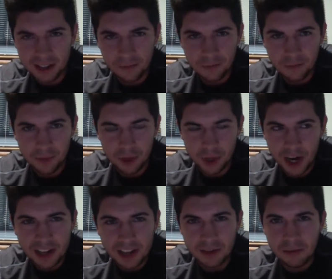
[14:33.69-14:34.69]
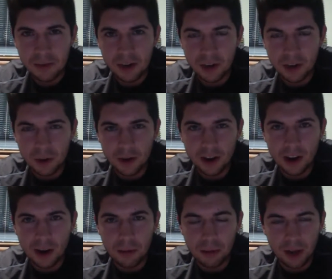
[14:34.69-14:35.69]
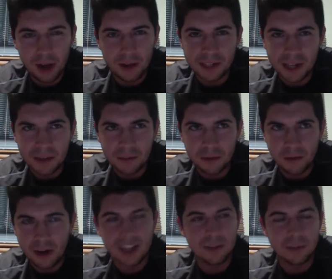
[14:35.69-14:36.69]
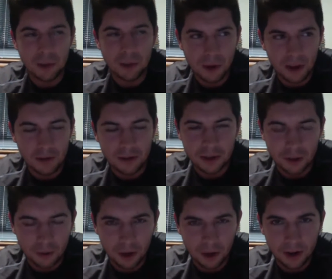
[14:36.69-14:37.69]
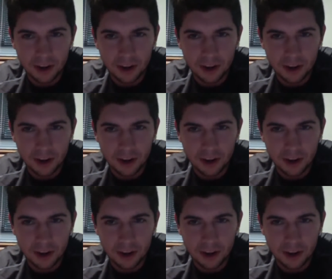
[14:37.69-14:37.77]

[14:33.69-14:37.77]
the Giants have been a playoff team for the vast majority of his career.